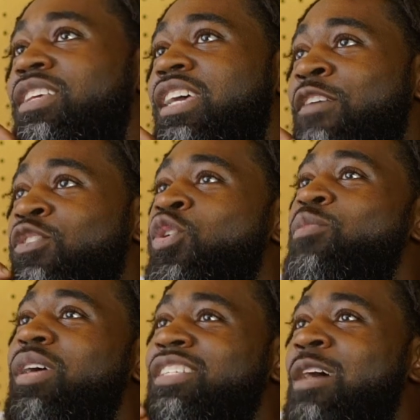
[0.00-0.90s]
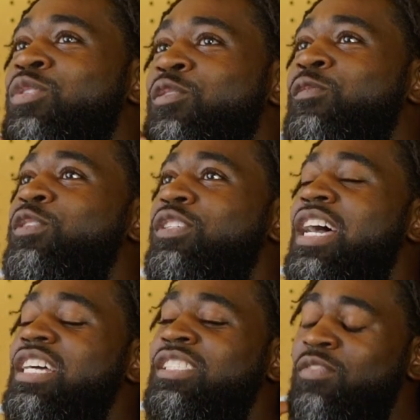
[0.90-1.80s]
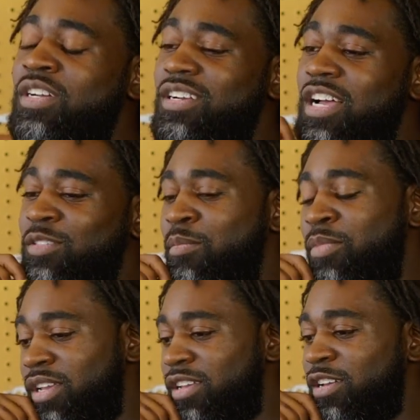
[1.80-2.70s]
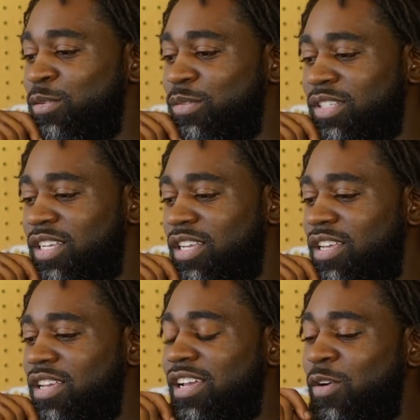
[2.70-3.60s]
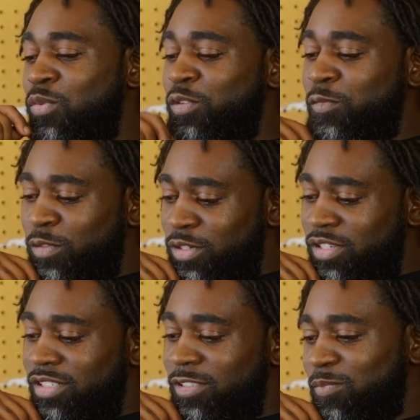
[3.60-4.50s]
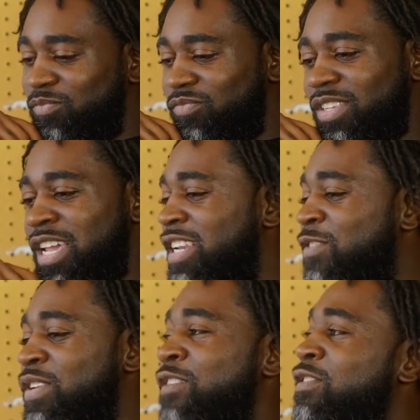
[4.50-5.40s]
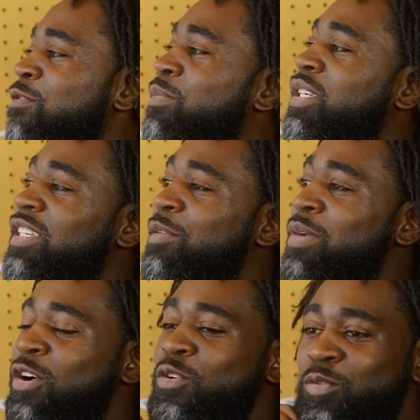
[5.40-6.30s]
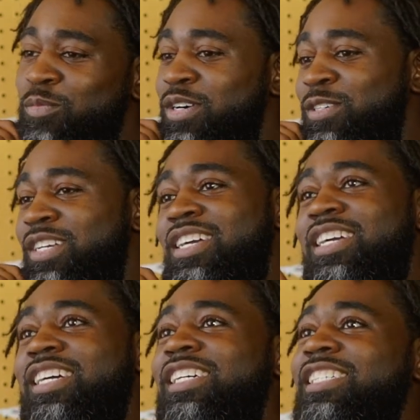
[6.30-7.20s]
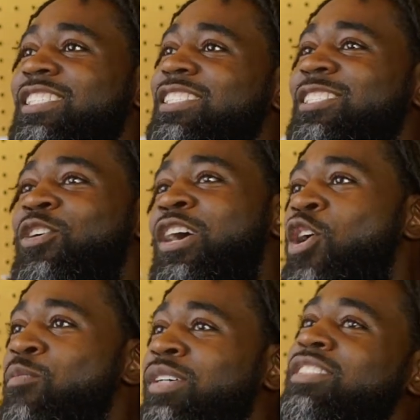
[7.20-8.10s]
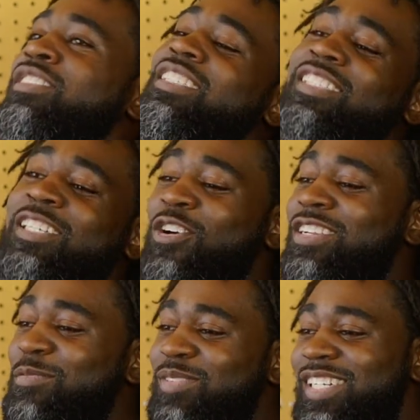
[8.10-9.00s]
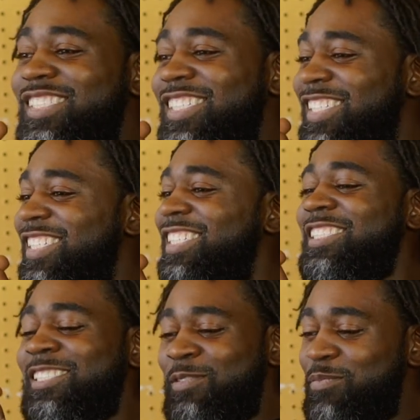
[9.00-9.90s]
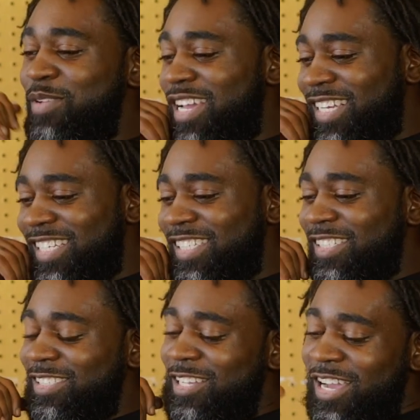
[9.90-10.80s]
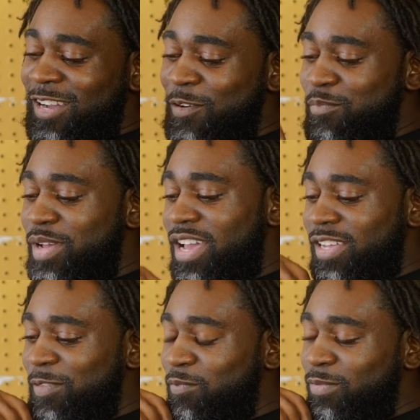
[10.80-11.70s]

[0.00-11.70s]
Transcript: After I quit my job, I went to Florida. I had seven hundred dollars in my bank account. I went to Florida, and I didn't even have enough money to get back home, bro. So I called my sister. I said, "Yo, I need a plane ticket. Send me back." I come back.